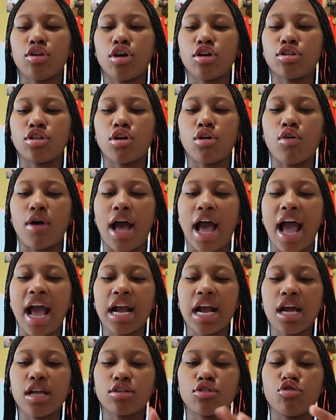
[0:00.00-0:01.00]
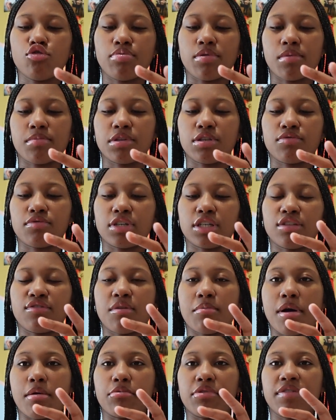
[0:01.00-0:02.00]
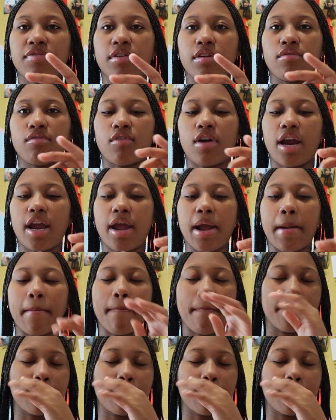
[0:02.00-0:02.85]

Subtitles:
So I got two promise rings for my boyfriend, right?